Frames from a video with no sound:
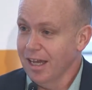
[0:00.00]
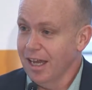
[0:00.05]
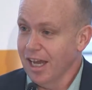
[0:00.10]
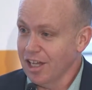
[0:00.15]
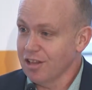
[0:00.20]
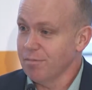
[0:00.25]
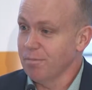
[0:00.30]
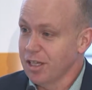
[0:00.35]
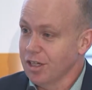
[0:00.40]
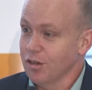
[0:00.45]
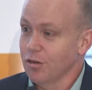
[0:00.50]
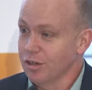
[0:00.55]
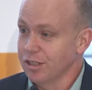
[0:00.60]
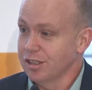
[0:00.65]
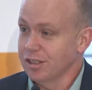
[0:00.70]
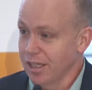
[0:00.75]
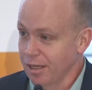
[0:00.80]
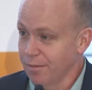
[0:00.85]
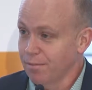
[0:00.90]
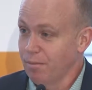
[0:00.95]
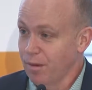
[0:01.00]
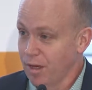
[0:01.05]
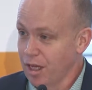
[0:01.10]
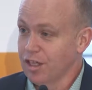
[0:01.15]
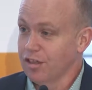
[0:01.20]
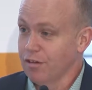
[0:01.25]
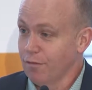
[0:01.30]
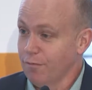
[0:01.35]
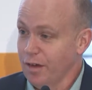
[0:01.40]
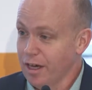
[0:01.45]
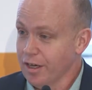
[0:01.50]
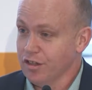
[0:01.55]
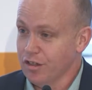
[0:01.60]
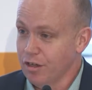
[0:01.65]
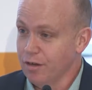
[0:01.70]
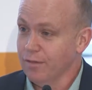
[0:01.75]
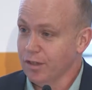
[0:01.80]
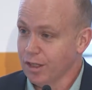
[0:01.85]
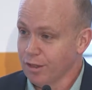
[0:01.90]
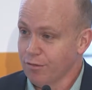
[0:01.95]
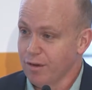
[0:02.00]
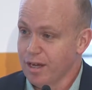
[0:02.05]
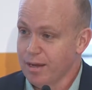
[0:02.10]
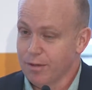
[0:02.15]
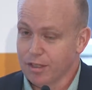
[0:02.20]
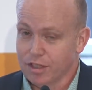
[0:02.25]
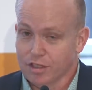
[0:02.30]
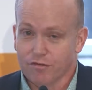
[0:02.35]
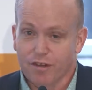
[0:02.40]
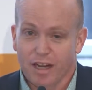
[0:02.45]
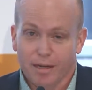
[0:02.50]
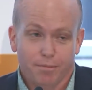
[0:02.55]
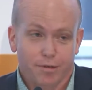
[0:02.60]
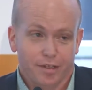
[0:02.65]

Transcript: it's because it, it's a function of an agreement struck